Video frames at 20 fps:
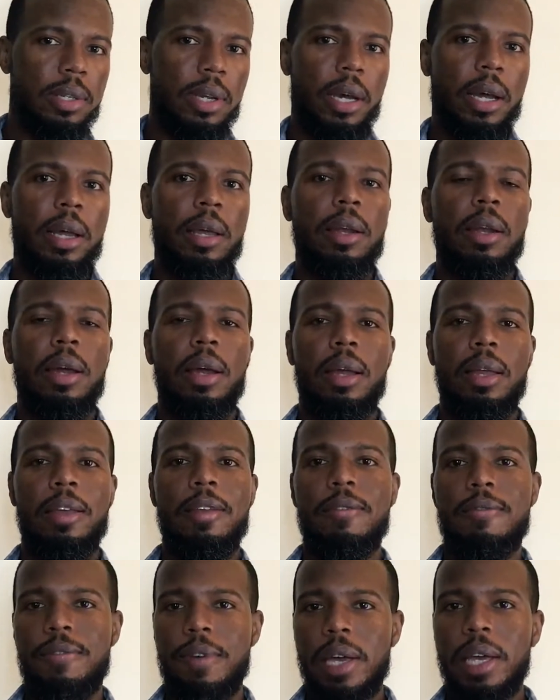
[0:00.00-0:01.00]
side.
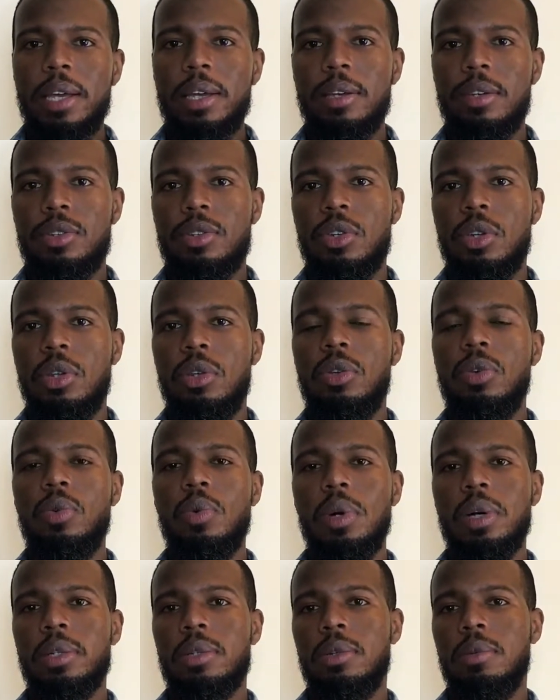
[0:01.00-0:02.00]
In Vegas, you
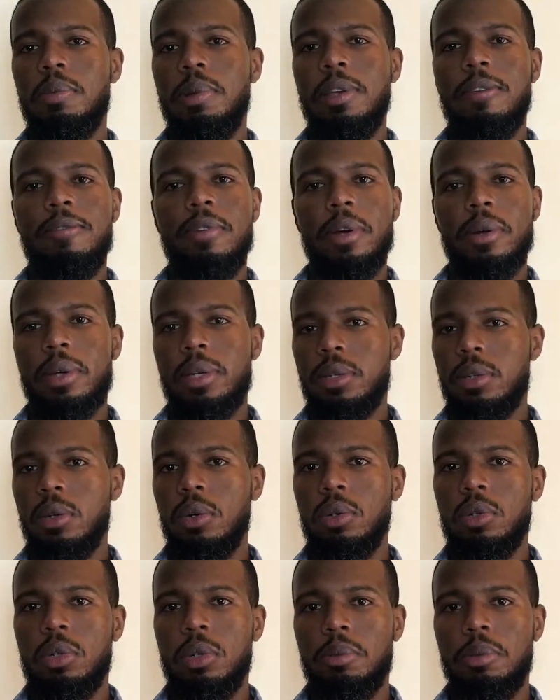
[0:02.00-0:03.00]
want to be very
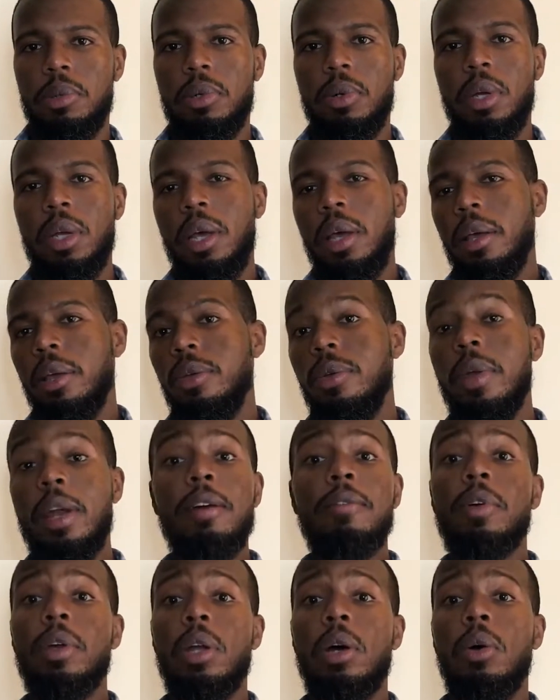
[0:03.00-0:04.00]
sociable. You
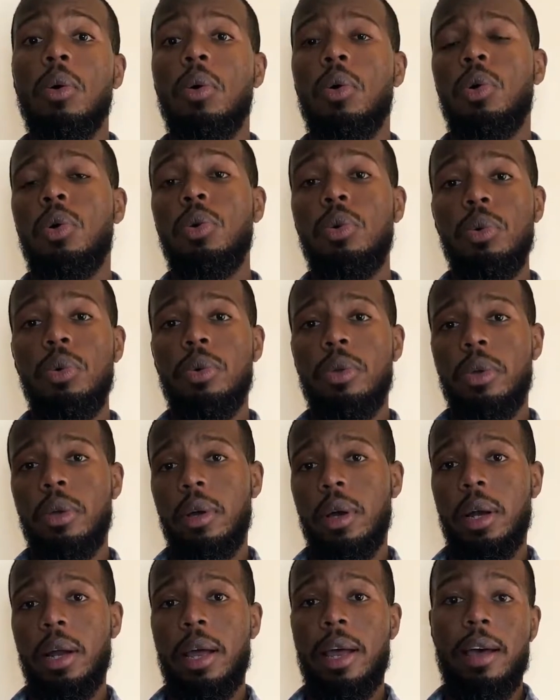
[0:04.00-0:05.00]
never know who you're
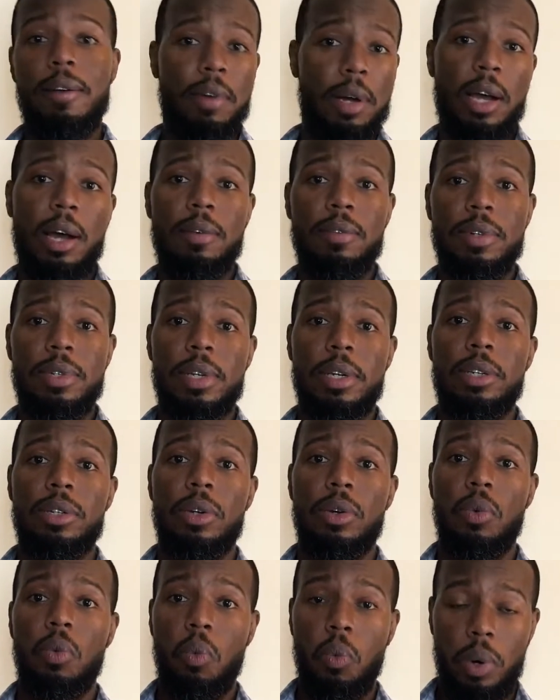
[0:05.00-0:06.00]
going to have a
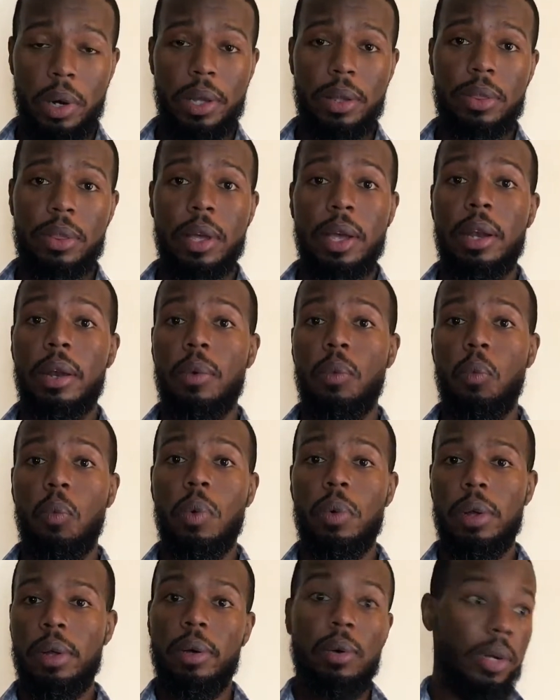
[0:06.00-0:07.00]
conversation with and
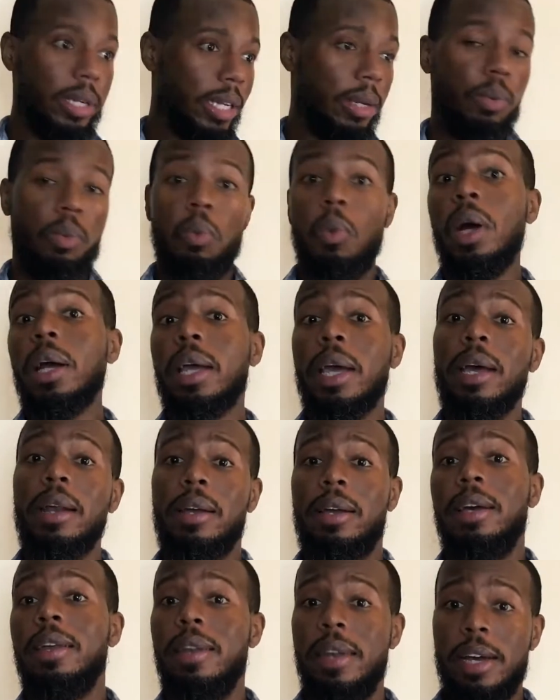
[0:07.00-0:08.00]
what kind of
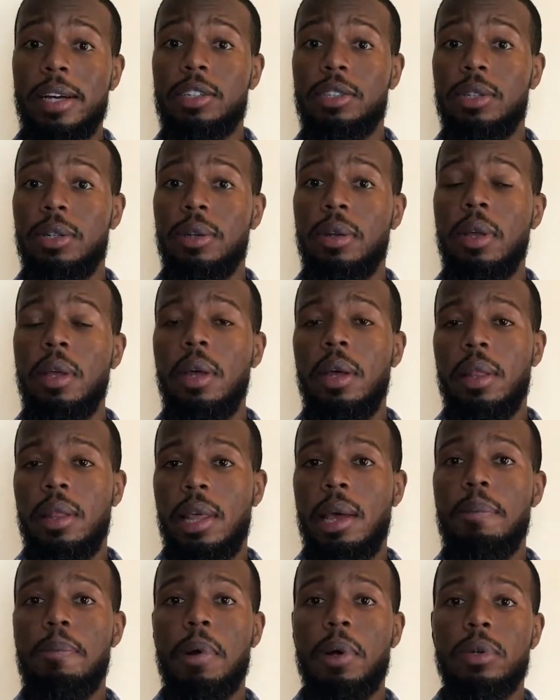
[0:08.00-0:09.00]
connection
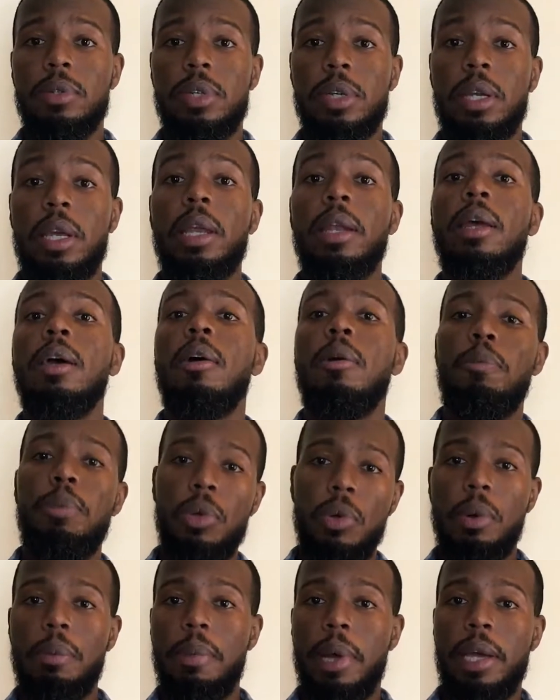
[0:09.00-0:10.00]
that person can help
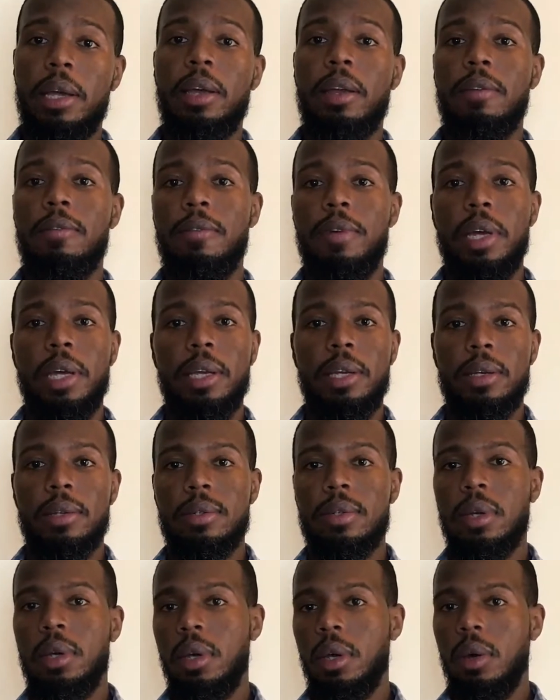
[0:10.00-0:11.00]
you to make in
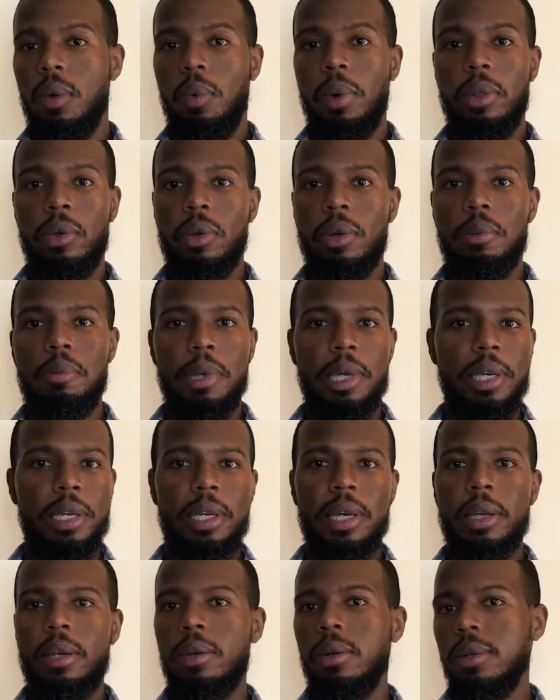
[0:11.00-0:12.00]
Vegas, whether it be
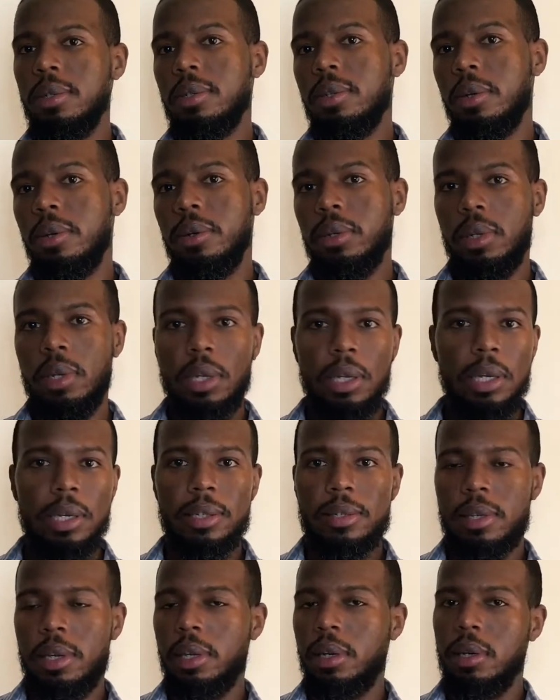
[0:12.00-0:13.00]
getting on certain
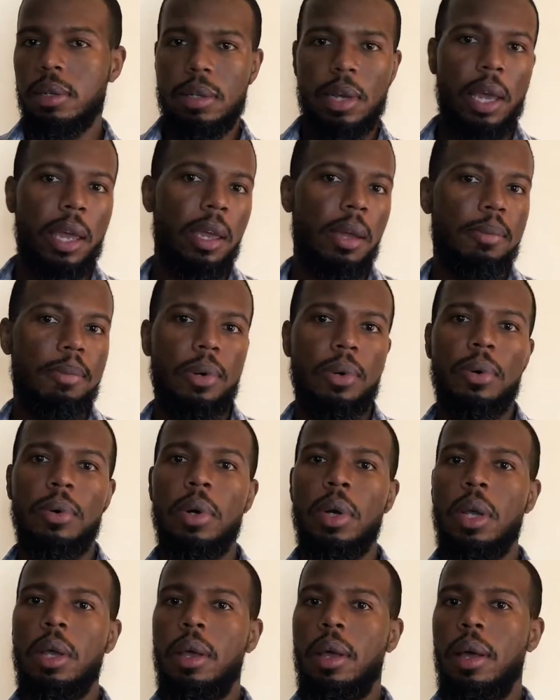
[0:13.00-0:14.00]
lists, getting a table,